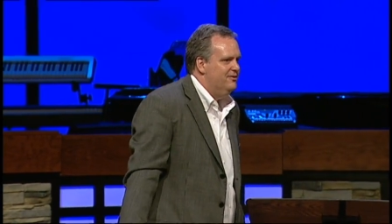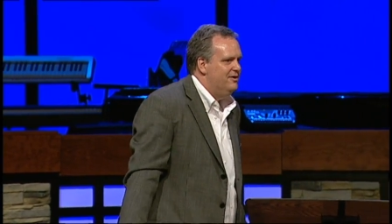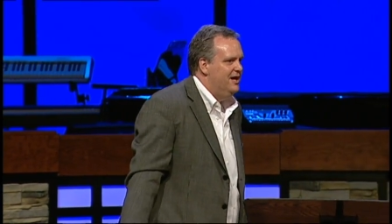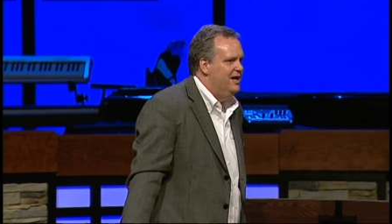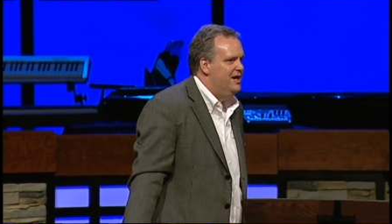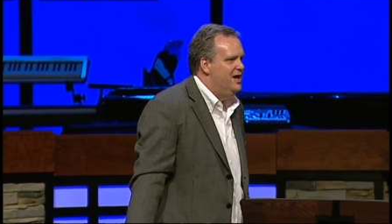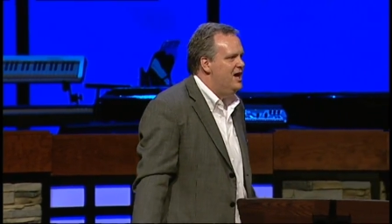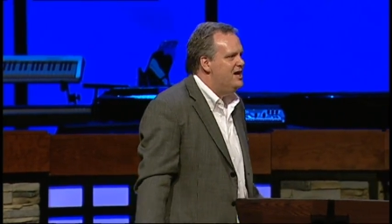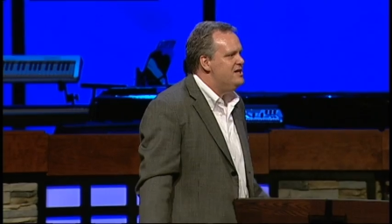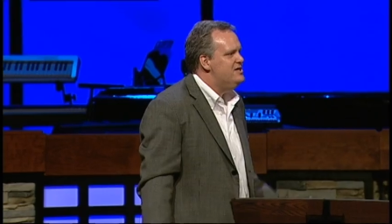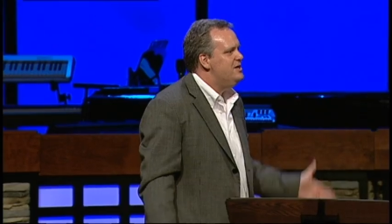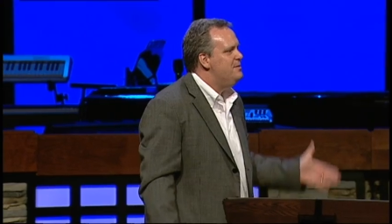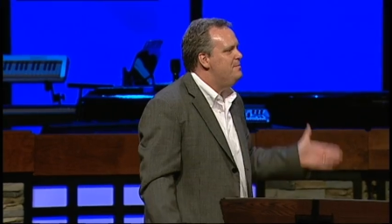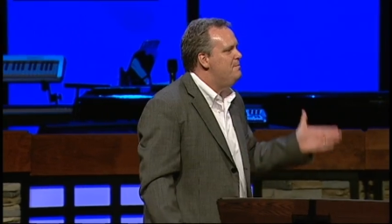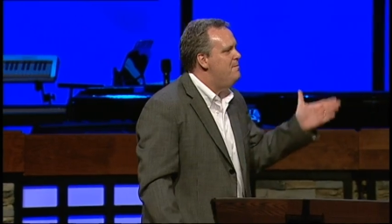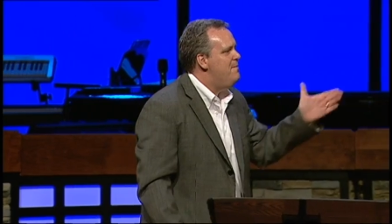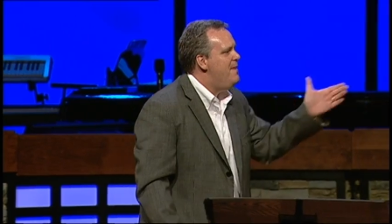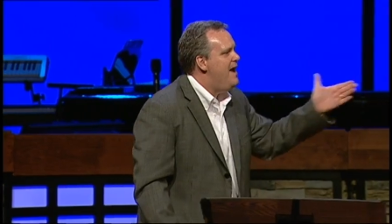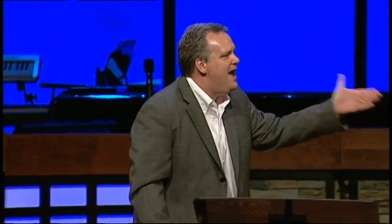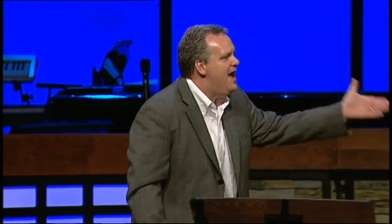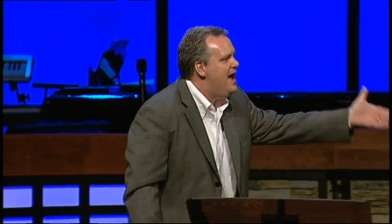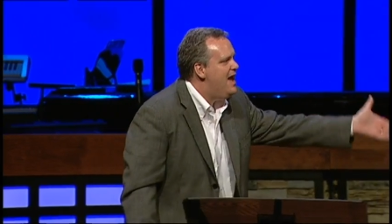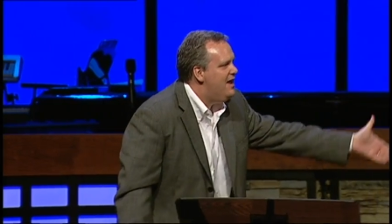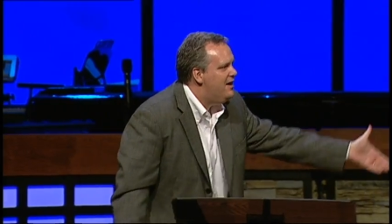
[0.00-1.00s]
It doesn't
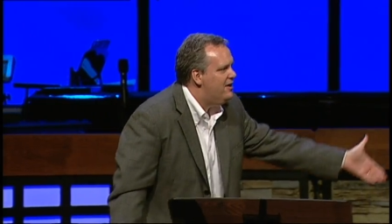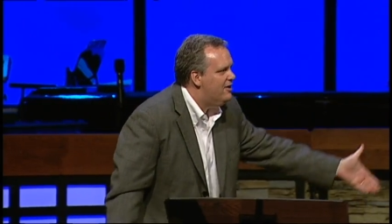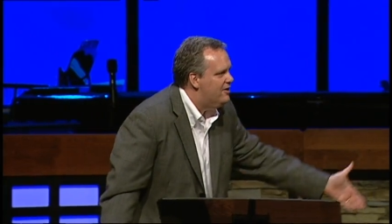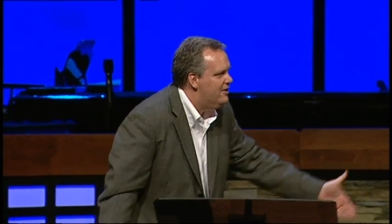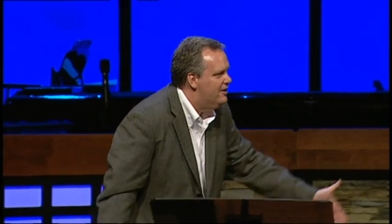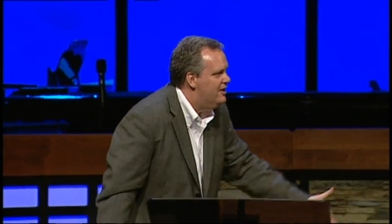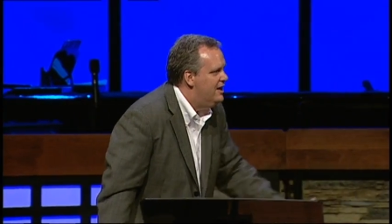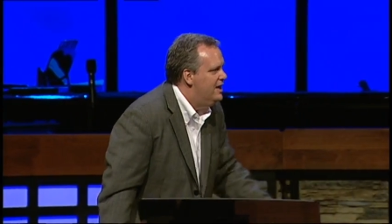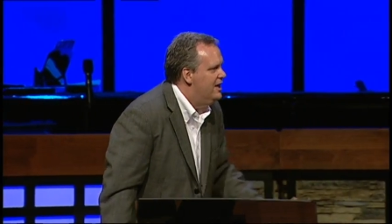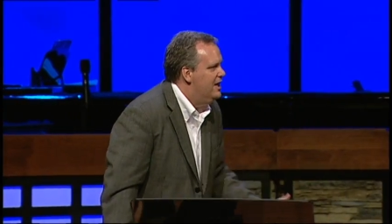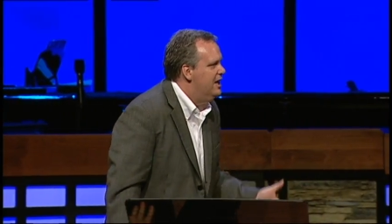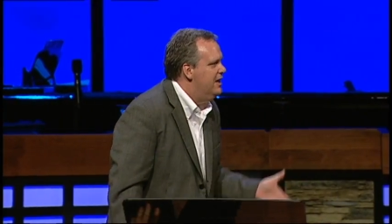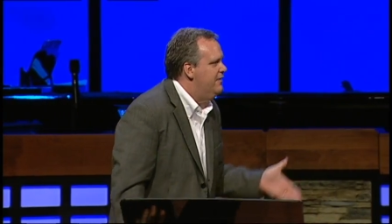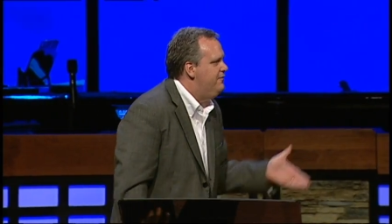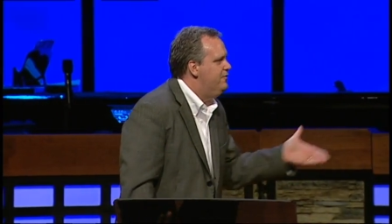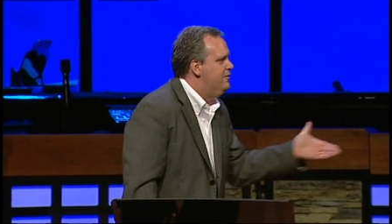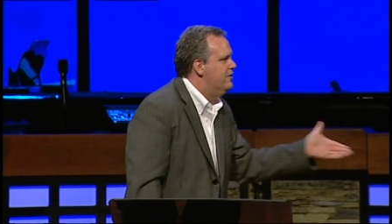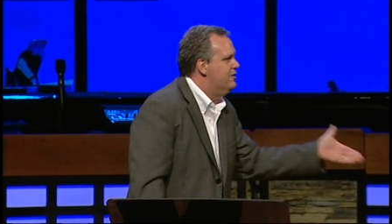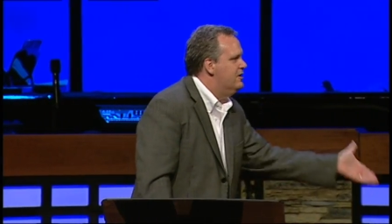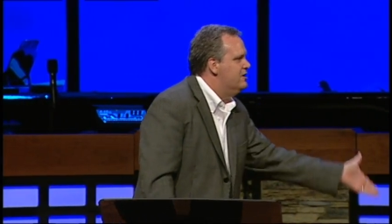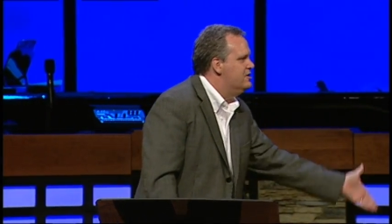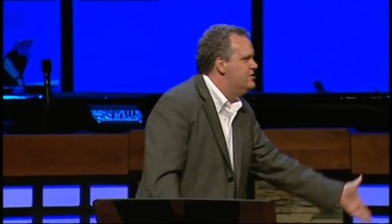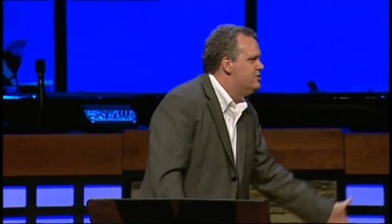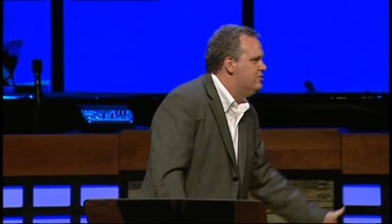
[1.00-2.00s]
matter if
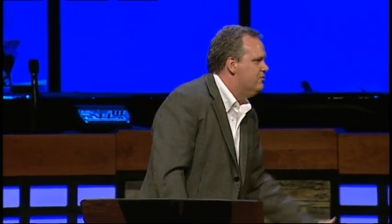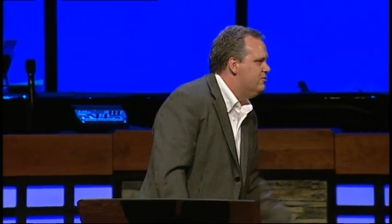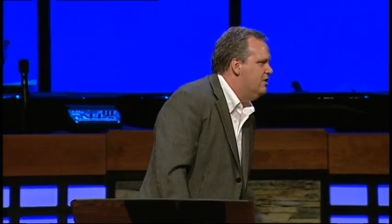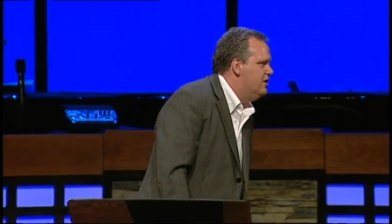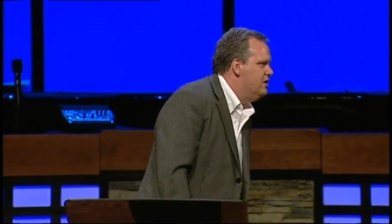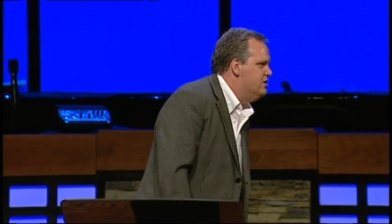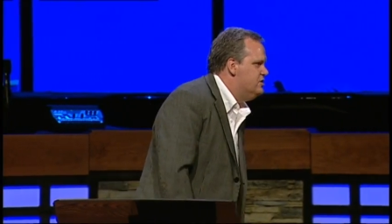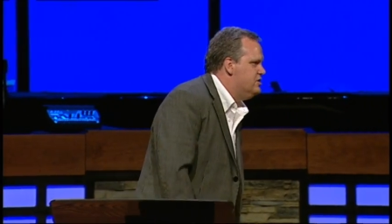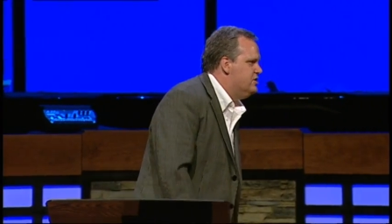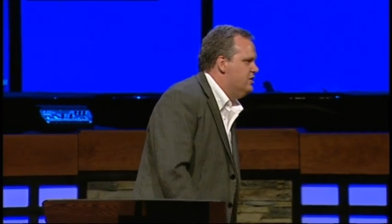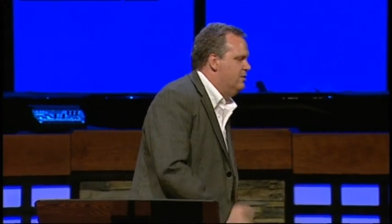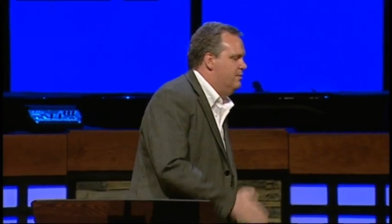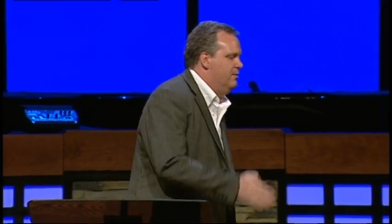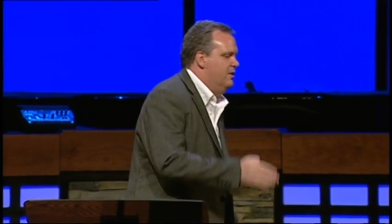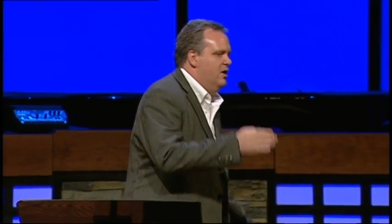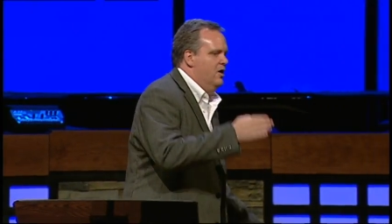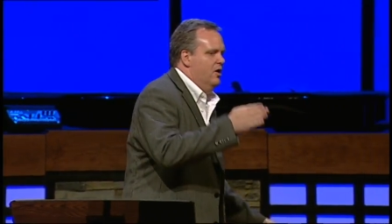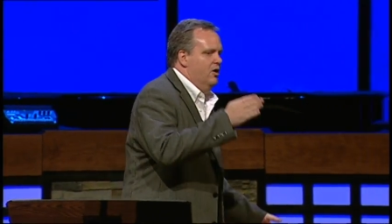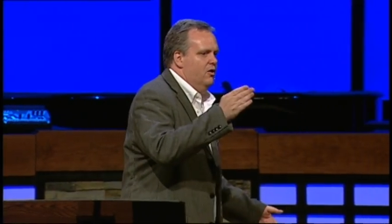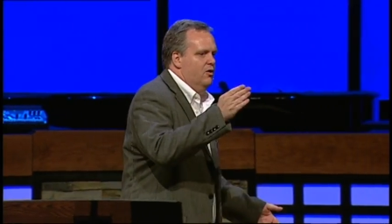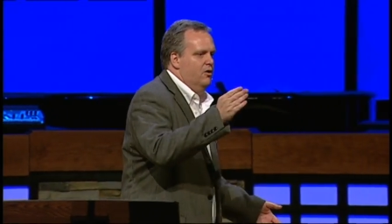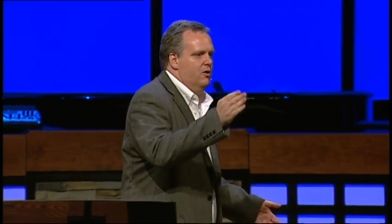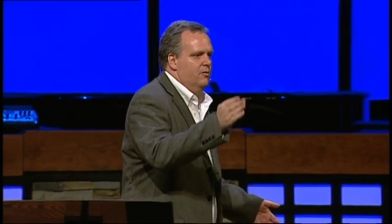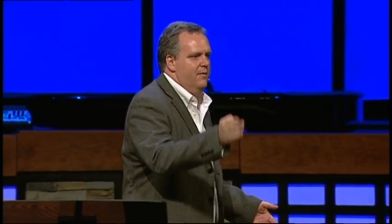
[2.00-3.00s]
you're in Jerusalem
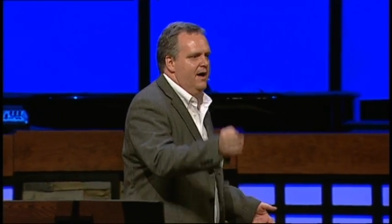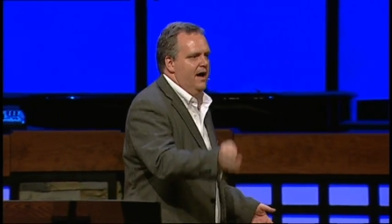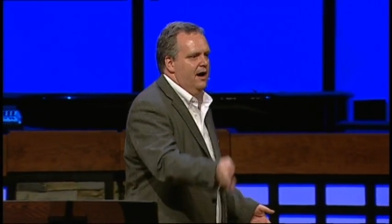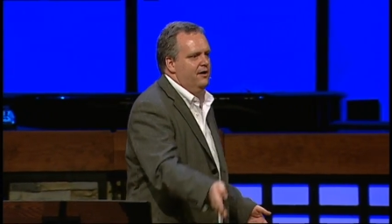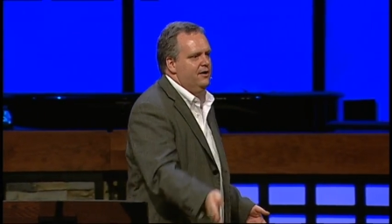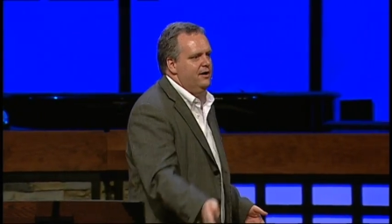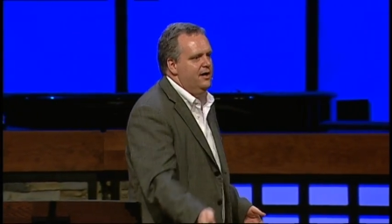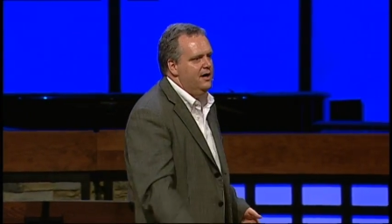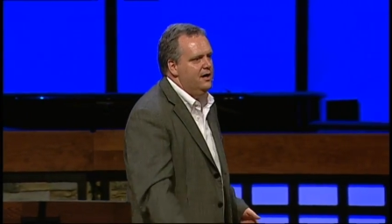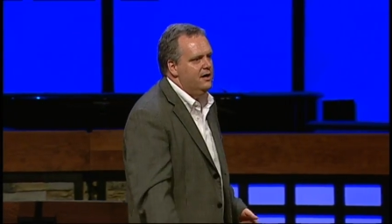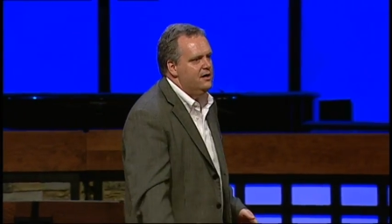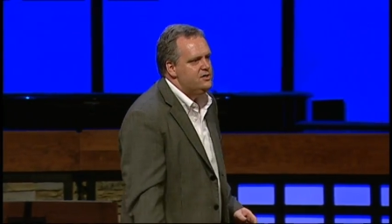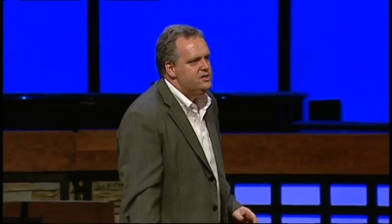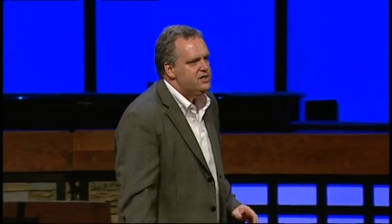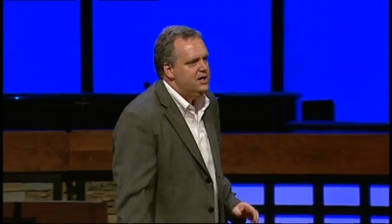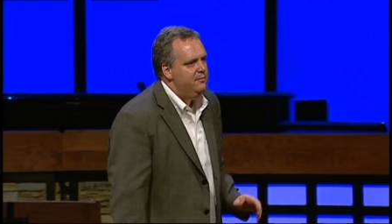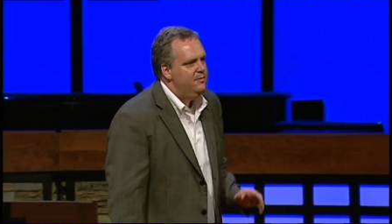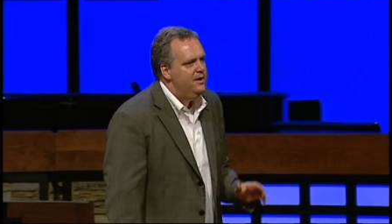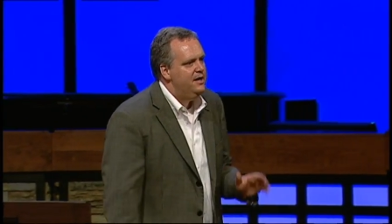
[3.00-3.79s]
or Mount Gerizim.